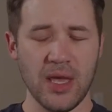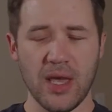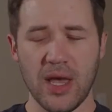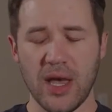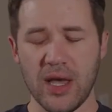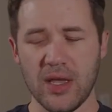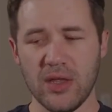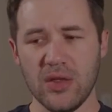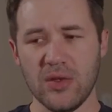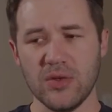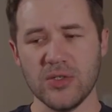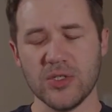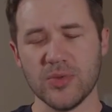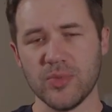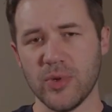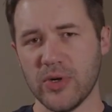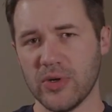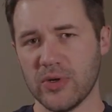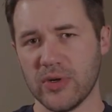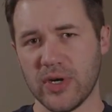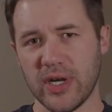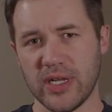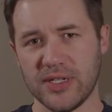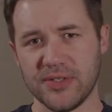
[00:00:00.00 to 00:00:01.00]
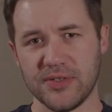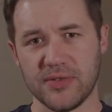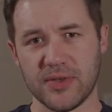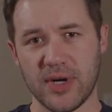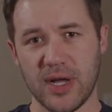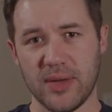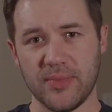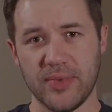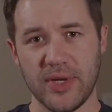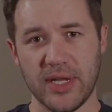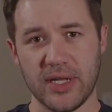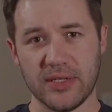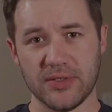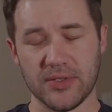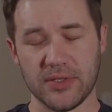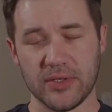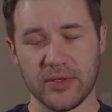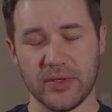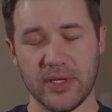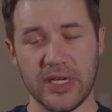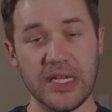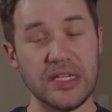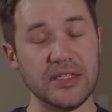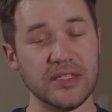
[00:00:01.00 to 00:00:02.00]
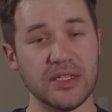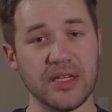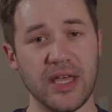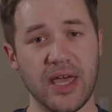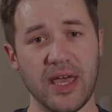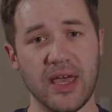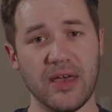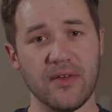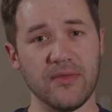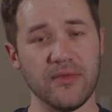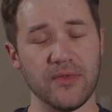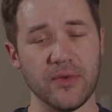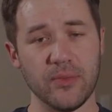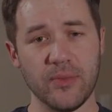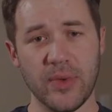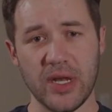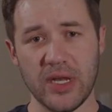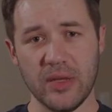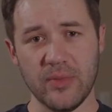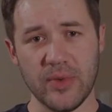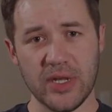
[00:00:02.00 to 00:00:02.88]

I use motorized drop-down screens and have for many,